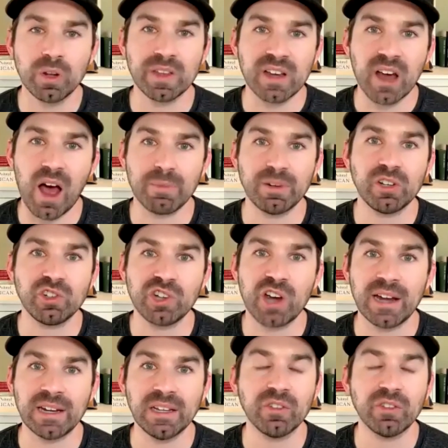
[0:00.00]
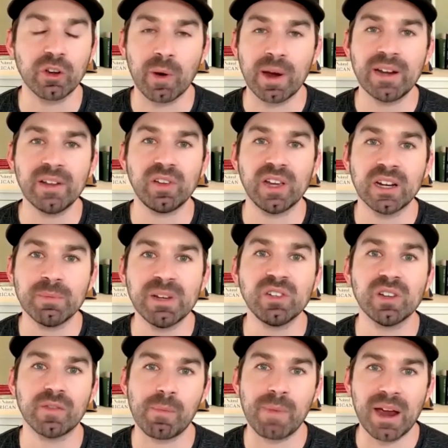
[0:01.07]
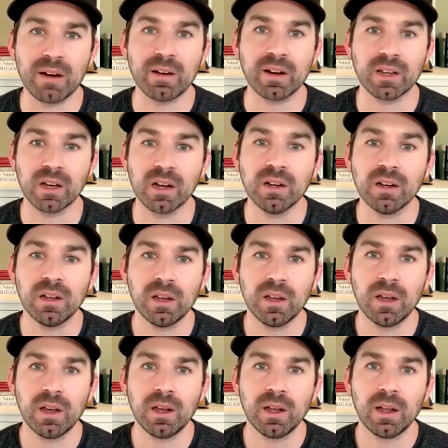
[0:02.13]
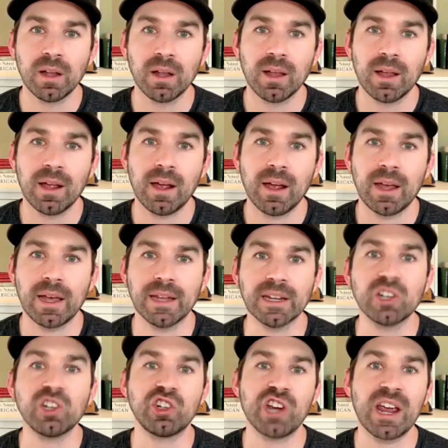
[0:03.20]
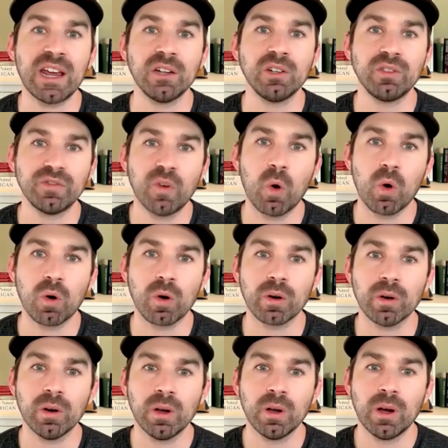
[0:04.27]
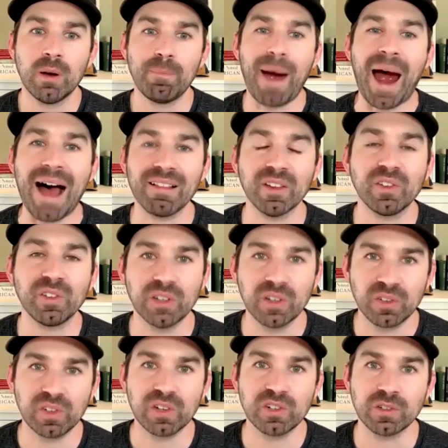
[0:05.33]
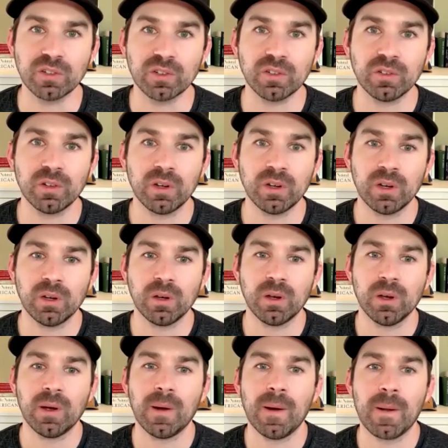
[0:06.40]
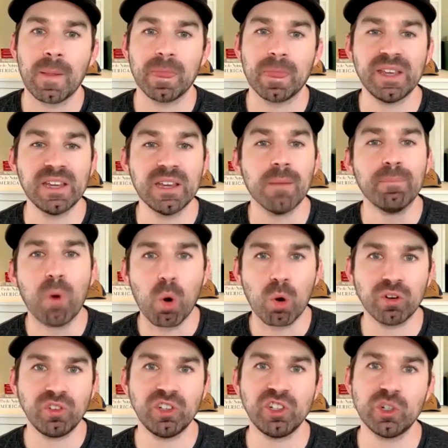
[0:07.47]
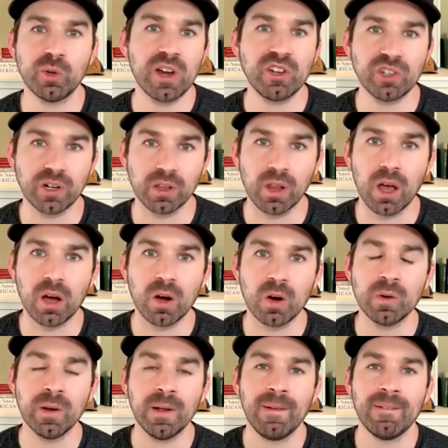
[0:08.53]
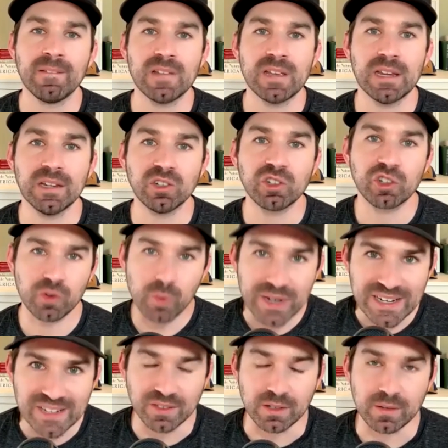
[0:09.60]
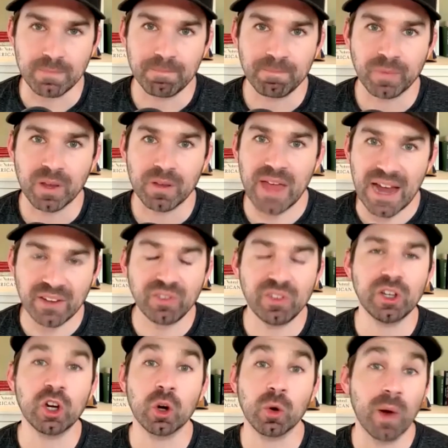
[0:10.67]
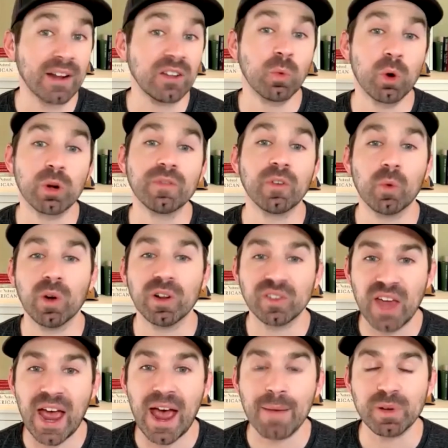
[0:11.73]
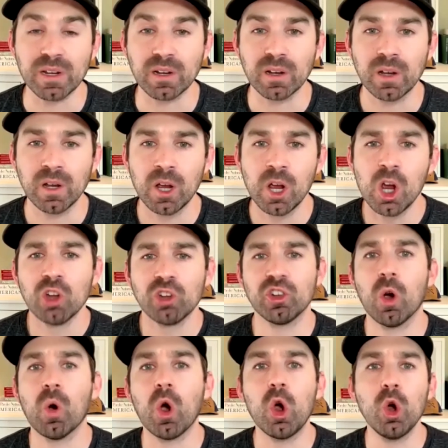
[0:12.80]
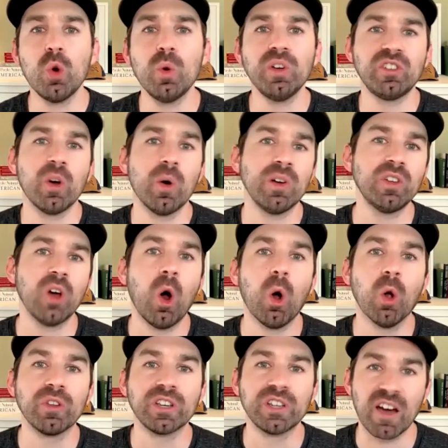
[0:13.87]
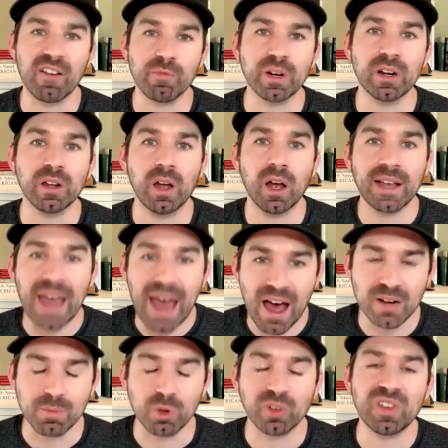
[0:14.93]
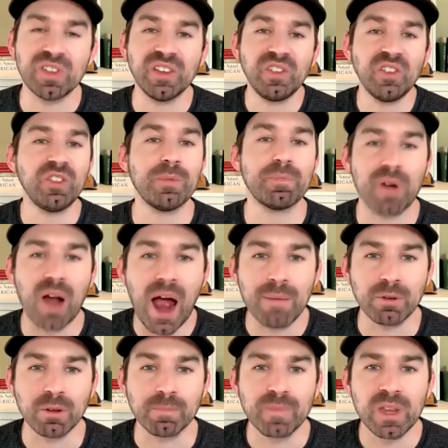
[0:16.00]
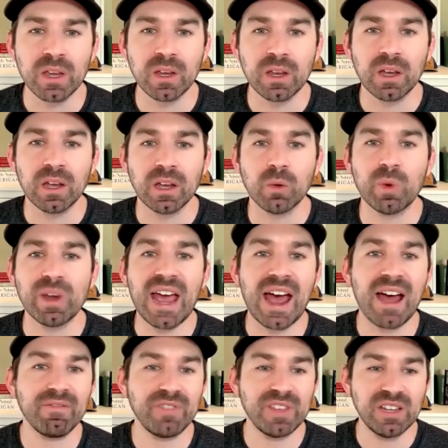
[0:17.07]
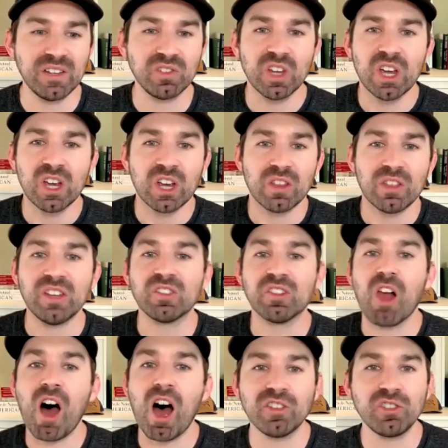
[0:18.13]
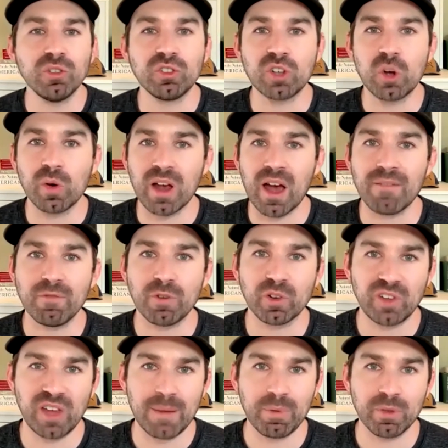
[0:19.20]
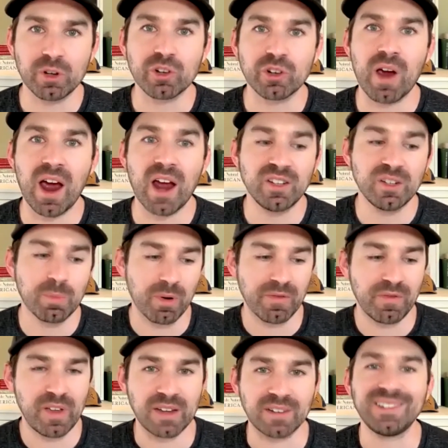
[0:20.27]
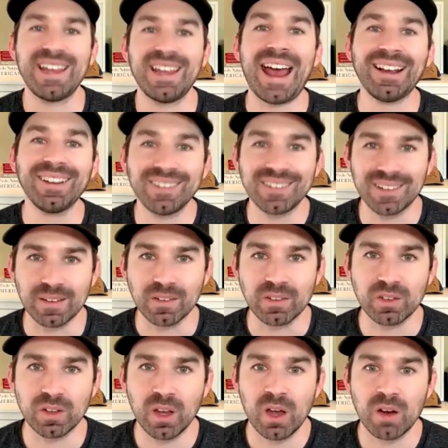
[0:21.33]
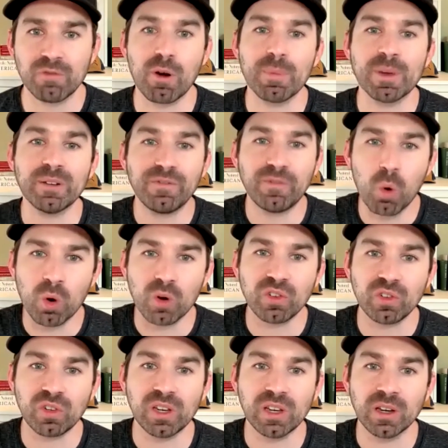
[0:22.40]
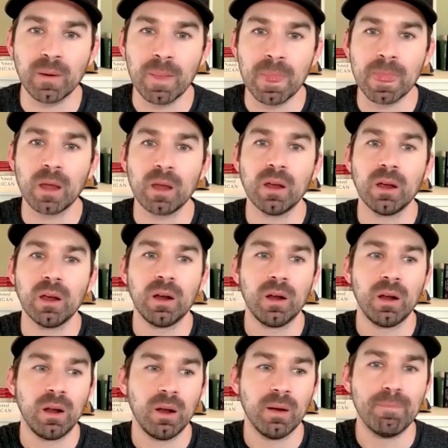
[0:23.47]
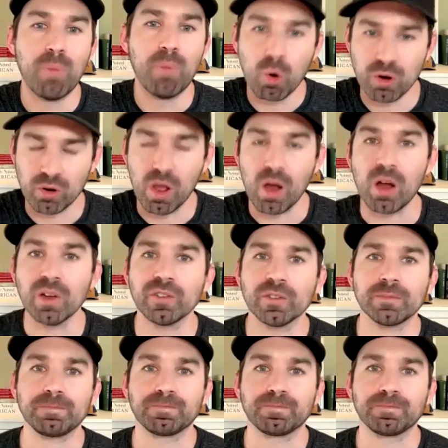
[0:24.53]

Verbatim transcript: the communist Chinese, the greatest enemies of America, in exchange for policy decisions. The border situation alone is treason. That is the correct word for what's happening. So who is going to hold the government accountable? See, this is the problem. We have these these lawsuits going on, for example, that are trying to prevent Texas from enforcing border laws.